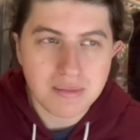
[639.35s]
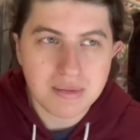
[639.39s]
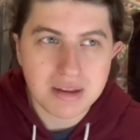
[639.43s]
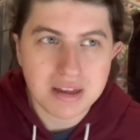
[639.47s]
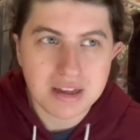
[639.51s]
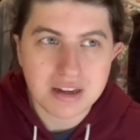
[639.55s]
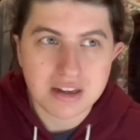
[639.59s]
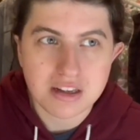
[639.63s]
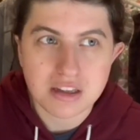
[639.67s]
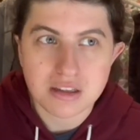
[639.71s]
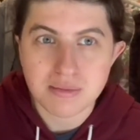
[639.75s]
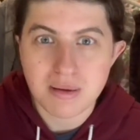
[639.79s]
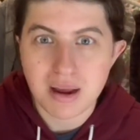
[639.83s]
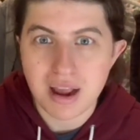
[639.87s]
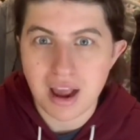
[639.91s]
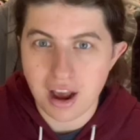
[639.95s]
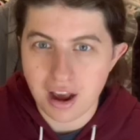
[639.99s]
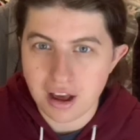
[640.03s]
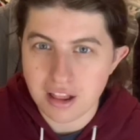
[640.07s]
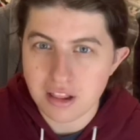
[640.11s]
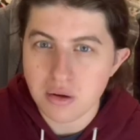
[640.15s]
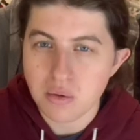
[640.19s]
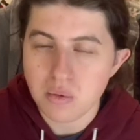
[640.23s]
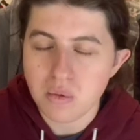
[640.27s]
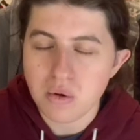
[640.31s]
because my
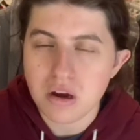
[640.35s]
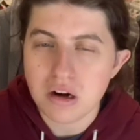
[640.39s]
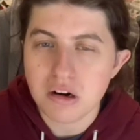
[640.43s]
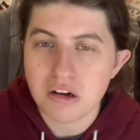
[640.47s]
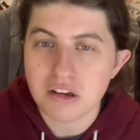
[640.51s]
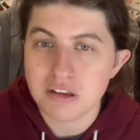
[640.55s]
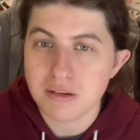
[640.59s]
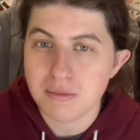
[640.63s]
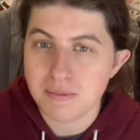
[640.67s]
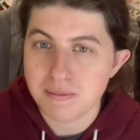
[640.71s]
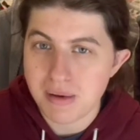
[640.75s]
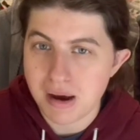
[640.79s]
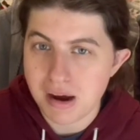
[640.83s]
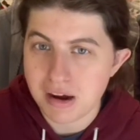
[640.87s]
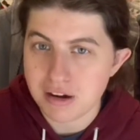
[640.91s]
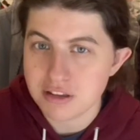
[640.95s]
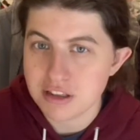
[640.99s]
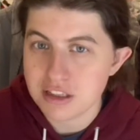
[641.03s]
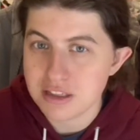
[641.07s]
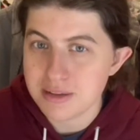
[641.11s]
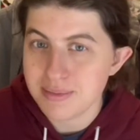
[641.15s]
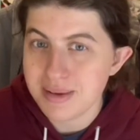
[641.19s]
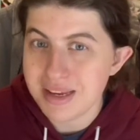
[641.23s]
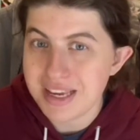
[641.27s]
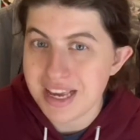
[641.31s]
other one was about
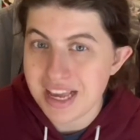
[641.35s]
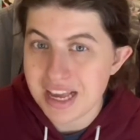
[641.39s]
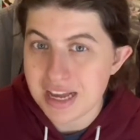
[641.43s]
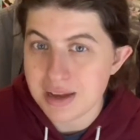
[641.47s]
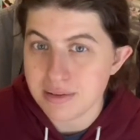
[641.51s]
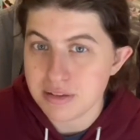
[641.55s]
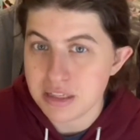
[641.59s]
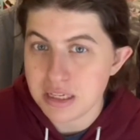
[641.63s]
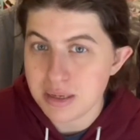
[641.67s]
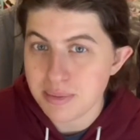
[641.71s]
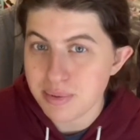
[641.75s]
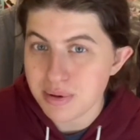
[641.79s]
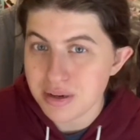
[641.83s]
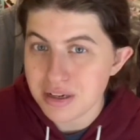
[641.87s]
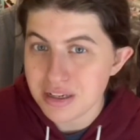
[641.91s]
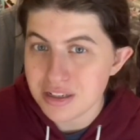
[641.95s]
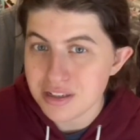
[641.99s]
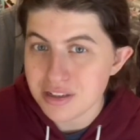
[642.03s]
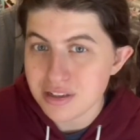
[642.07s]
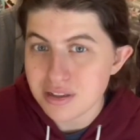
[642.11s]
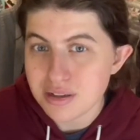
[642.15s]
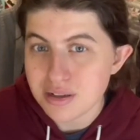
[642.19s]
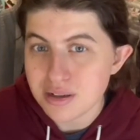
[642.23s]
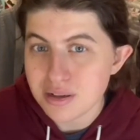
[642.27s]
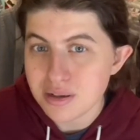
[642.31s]
to be empty pretty
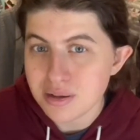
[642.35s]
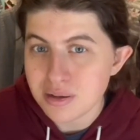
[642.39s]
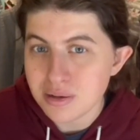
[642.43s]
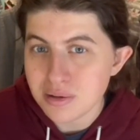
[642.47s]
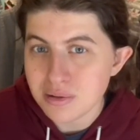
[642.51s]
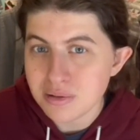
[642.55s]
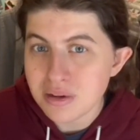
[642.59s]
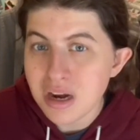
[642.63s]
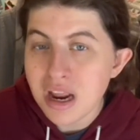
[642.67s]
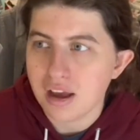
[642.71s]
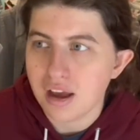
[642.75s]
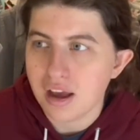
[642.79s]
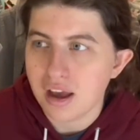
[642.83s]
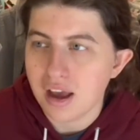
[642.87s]
soon.